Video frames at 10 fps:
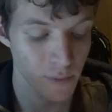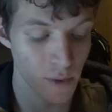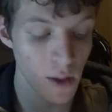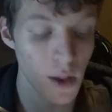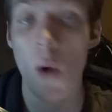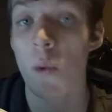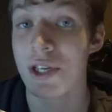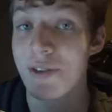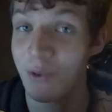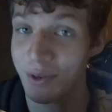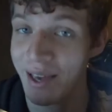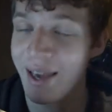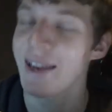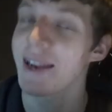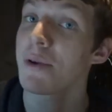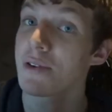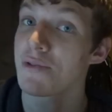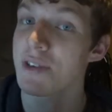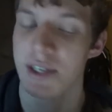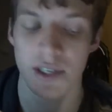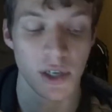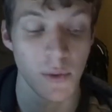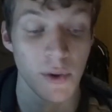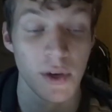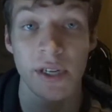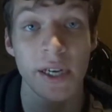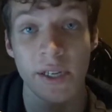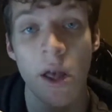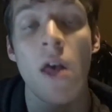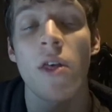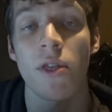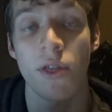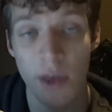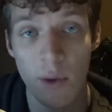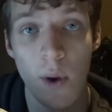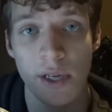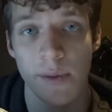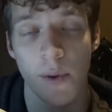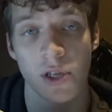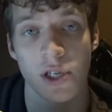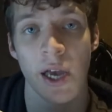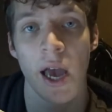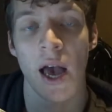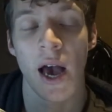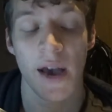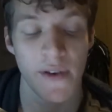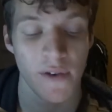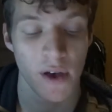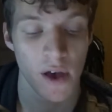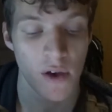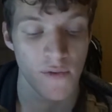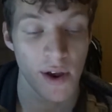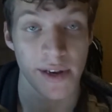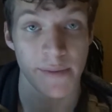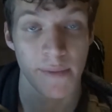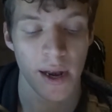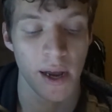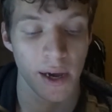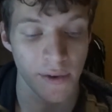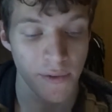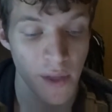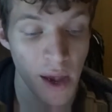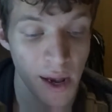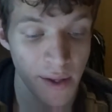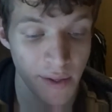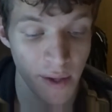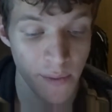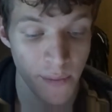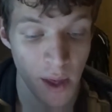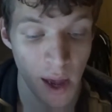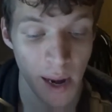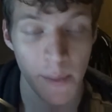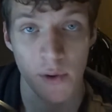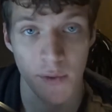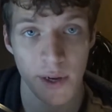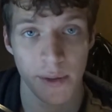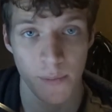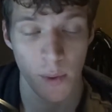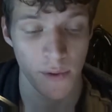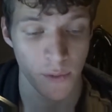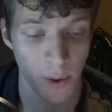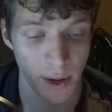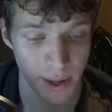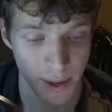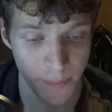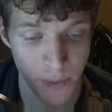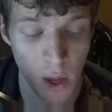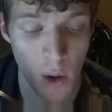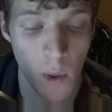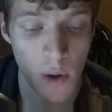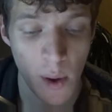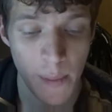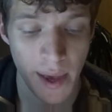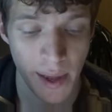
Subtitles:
which I've got here, and I'm going to read it to you, because it is the worst apology I've ever read in my life. It says, and I'm going to read it word for word here. Where do I begin?